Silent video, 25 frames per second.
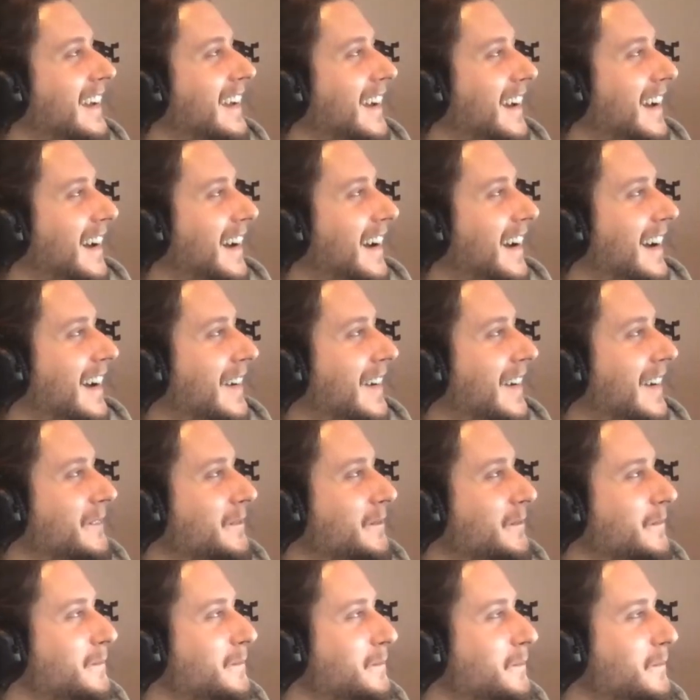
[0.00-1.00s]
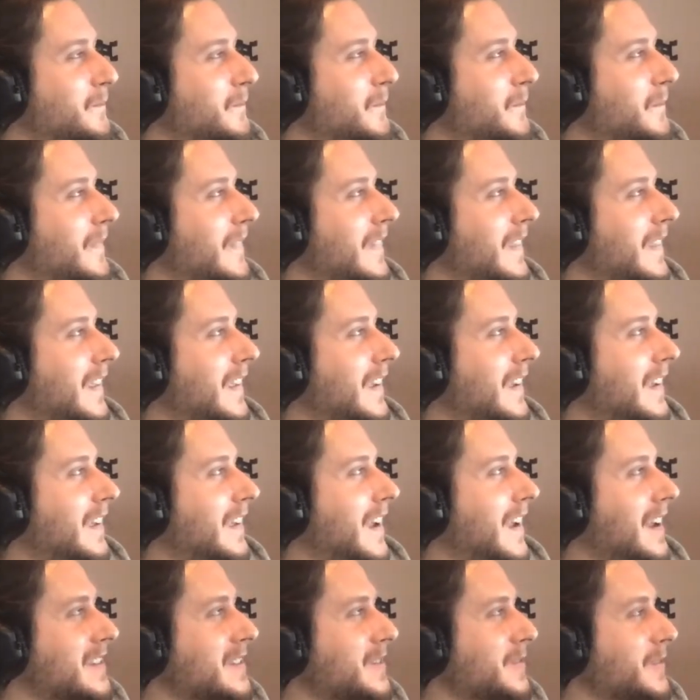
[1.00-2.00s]
um,
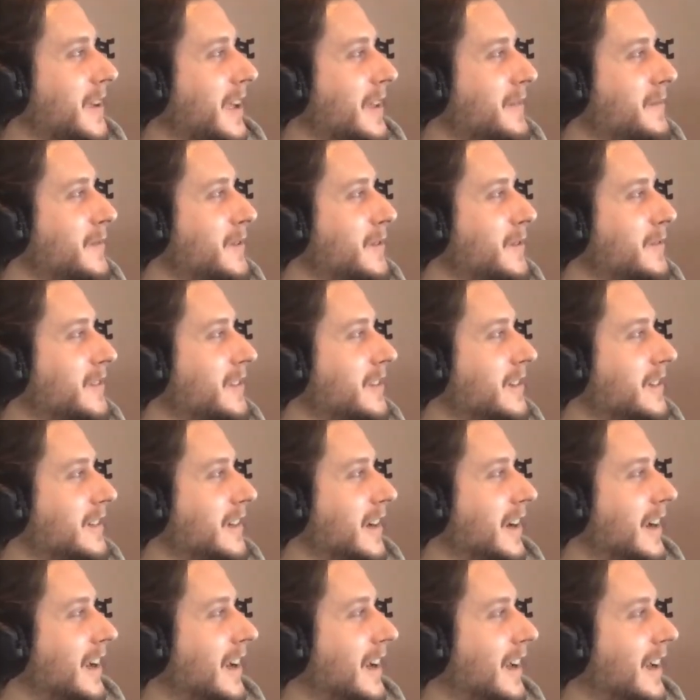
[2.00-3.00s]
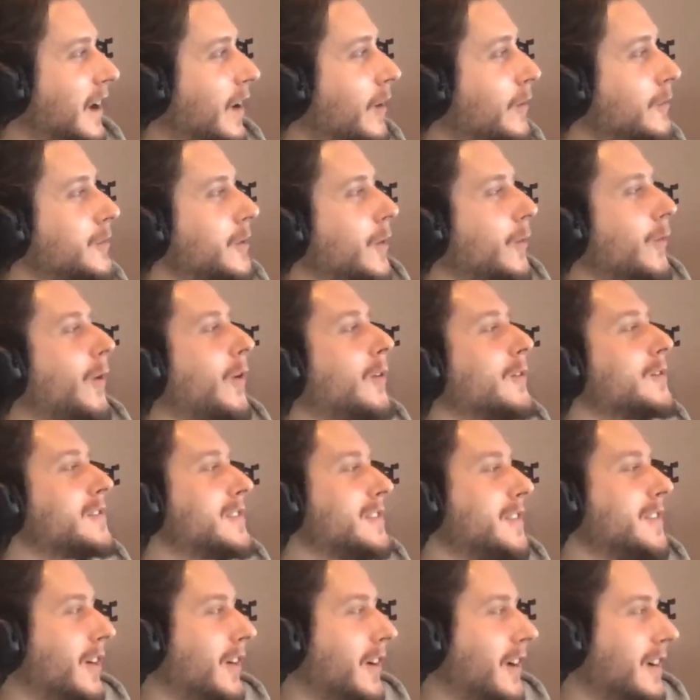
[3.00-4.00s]
yeah, so we can move to the
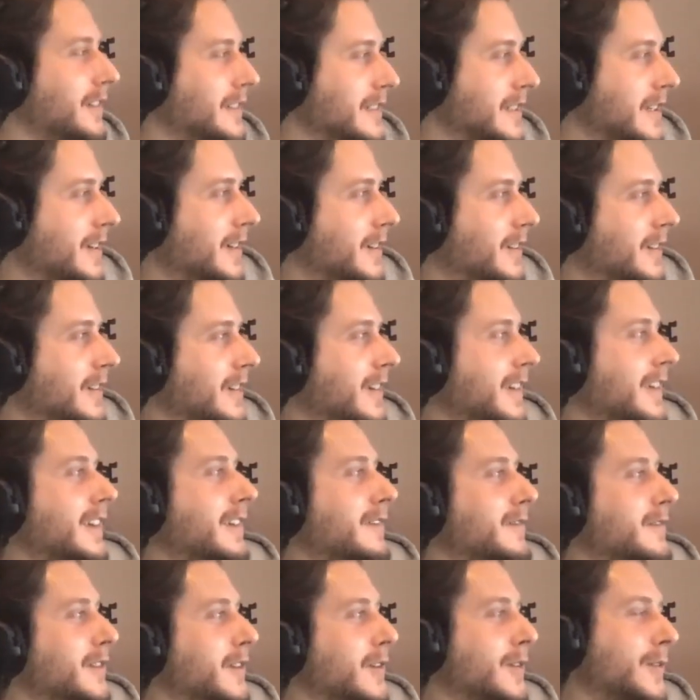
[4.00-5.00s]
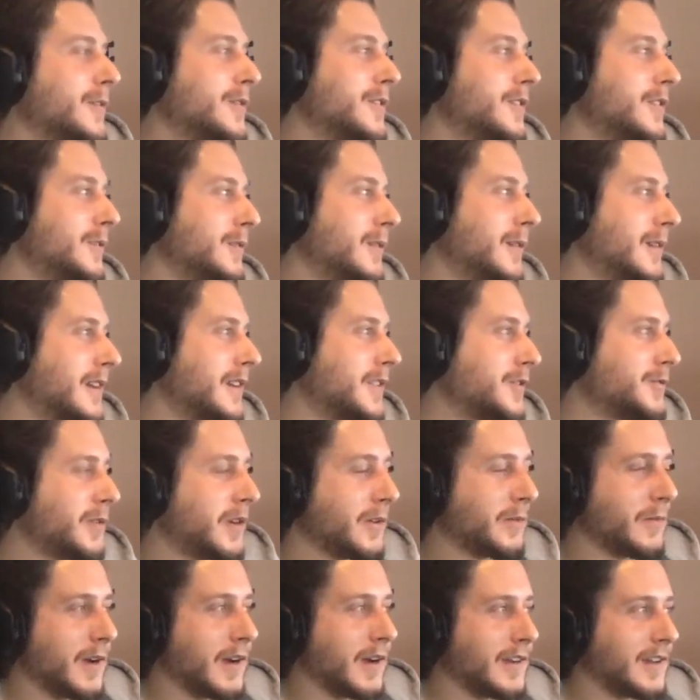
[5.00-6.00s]
Roadster. So if you go to
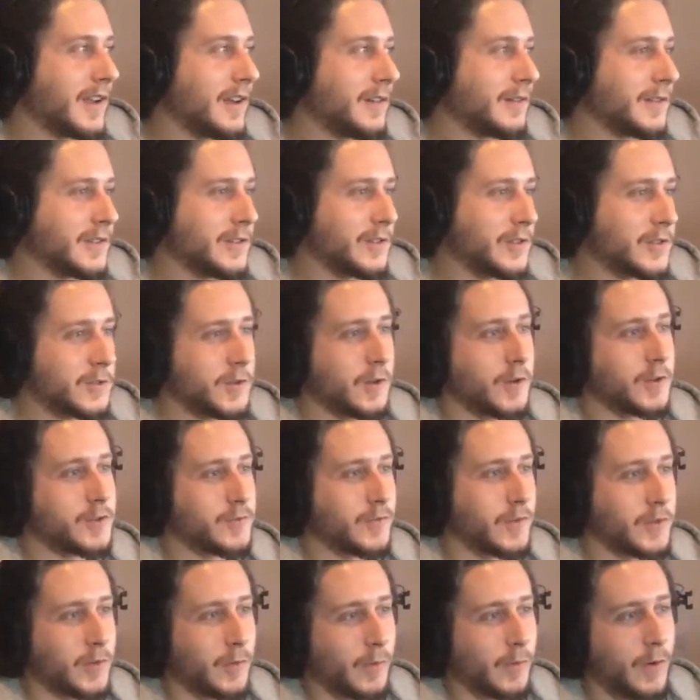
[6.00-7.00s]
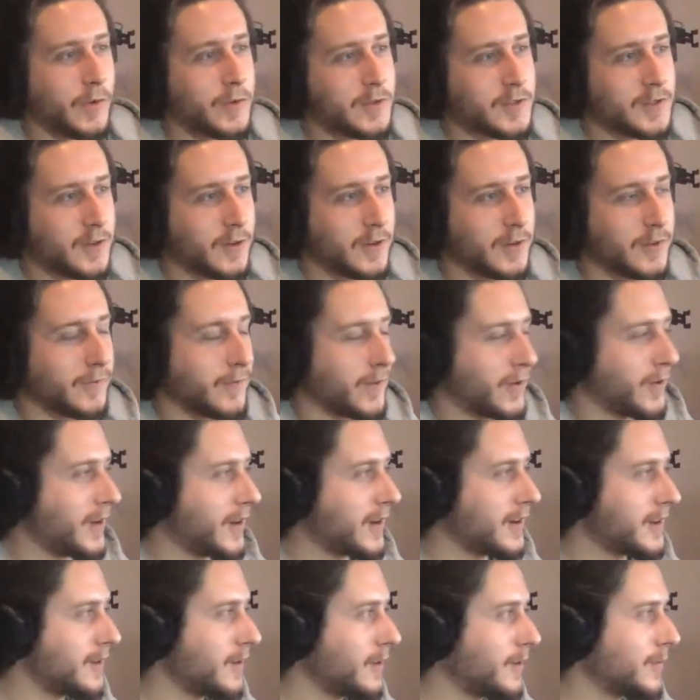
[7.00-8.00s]
Electrek right now and you search for the Roadster, the first
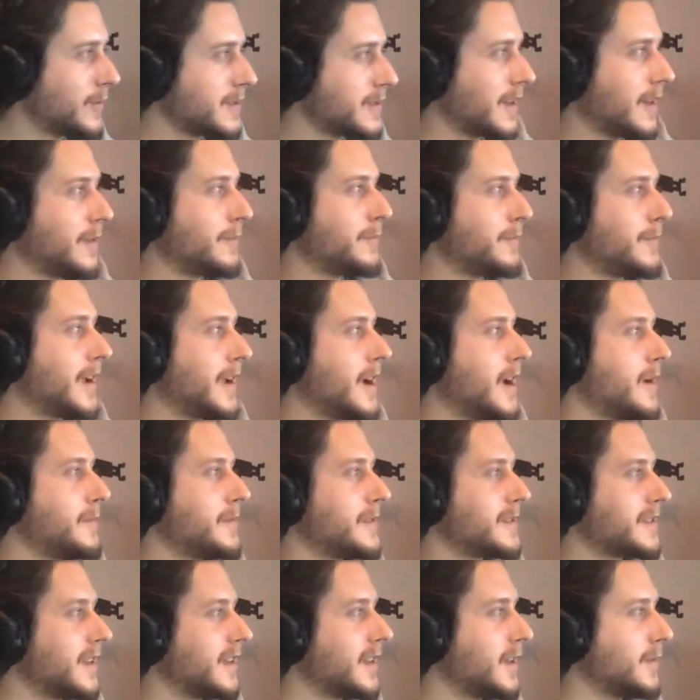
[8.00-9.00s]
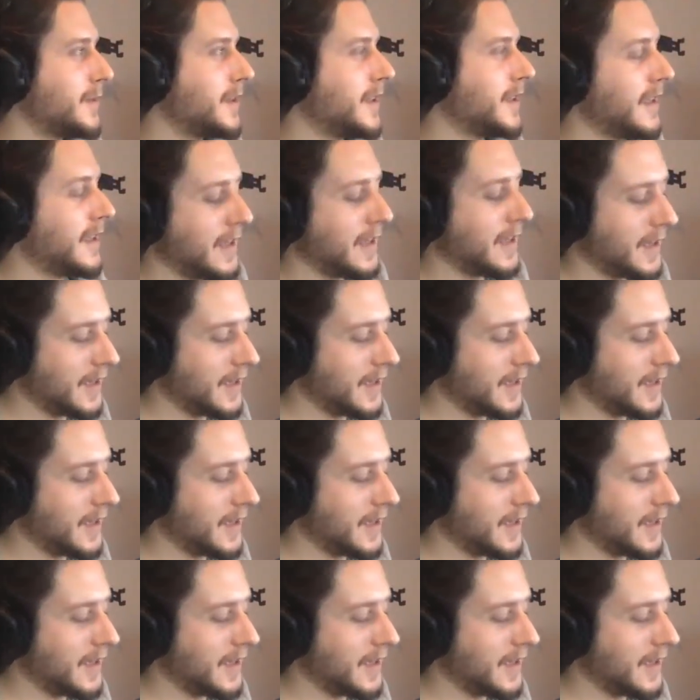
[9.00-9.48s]
article is going to pick up. It's going to be